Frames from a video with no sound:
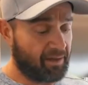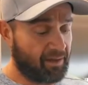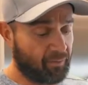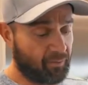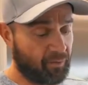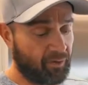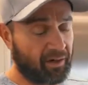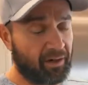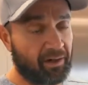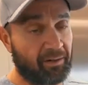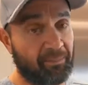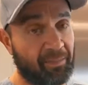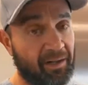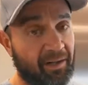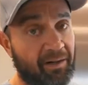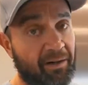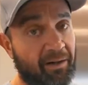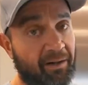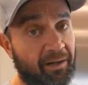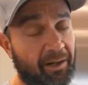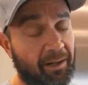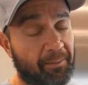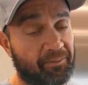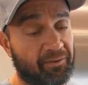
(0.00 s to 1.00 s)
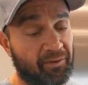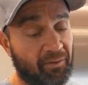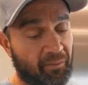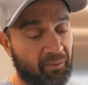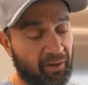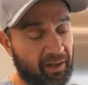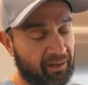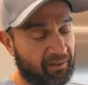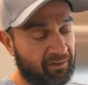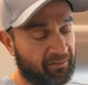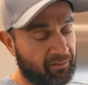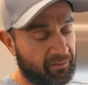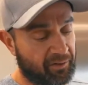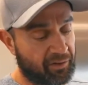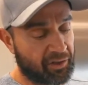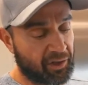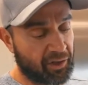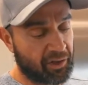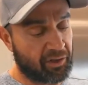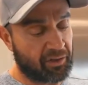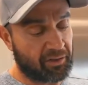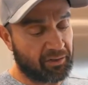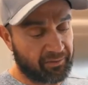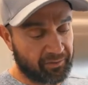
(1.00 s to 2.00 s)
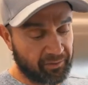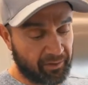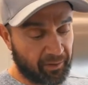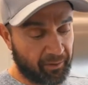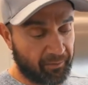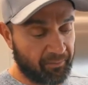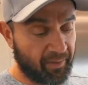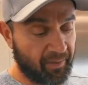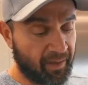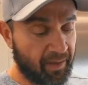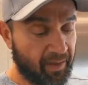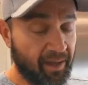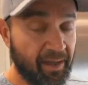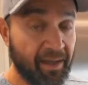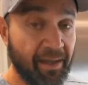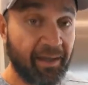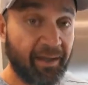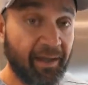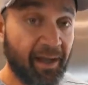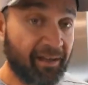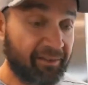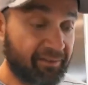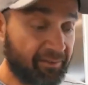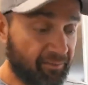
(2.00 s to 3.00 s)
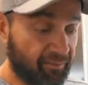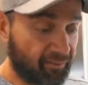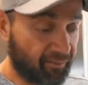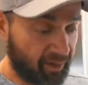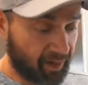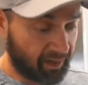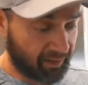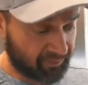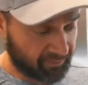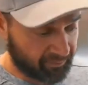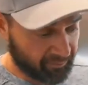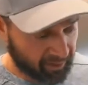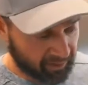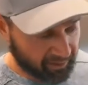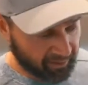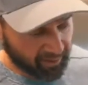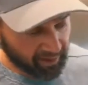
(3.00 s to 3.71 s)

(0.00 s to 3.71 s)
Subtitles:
We're gonna be cooking up some wings for sure. So, got some Frank's Red